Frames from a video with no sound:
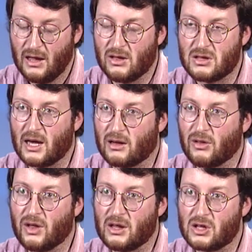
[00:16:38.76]
The second
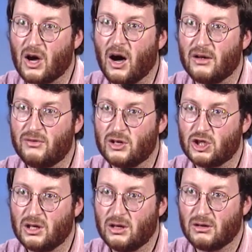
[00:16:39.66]
thing is cod
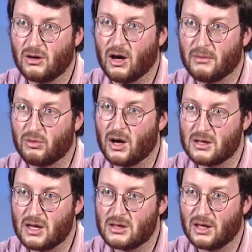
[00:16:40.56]
fishing, cod
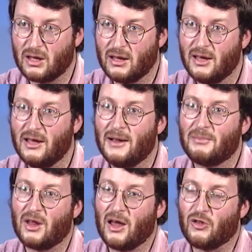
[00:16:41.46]
processing,
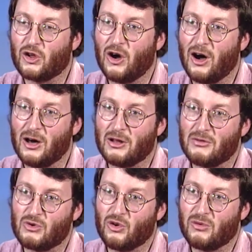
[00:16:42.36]
and the cod have
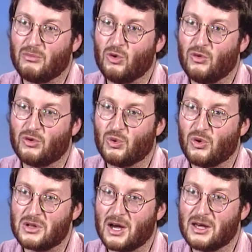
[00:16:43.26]
sort of moved
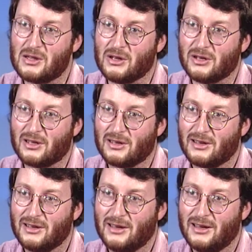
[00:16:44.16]
towards Iceland.
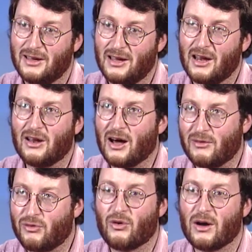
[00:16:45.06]

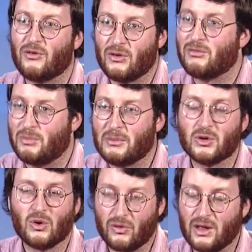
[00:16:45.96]
Not forever, people
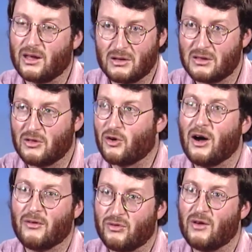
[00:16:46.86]
don't think they're
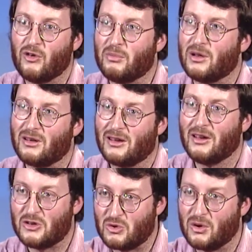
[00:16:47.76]
gone forever, but
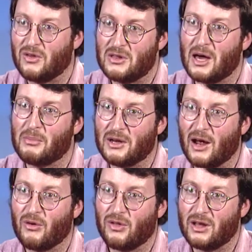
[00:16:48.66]
it's just one of these up and
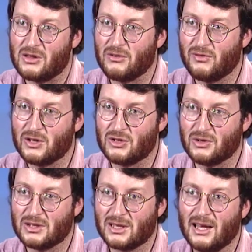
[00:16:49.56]
down things in
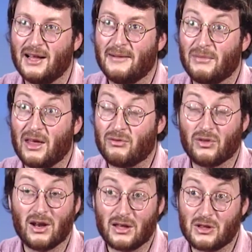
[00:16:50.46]
fisheries. And for the
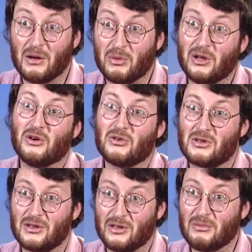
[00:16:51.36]
next couple of
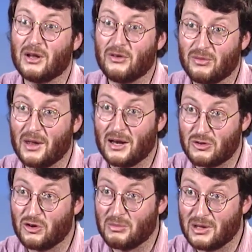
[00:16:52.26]
years, the money from that's
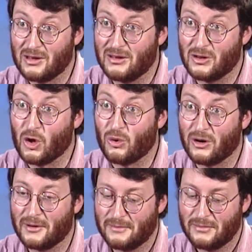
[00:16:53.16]
going to be lower.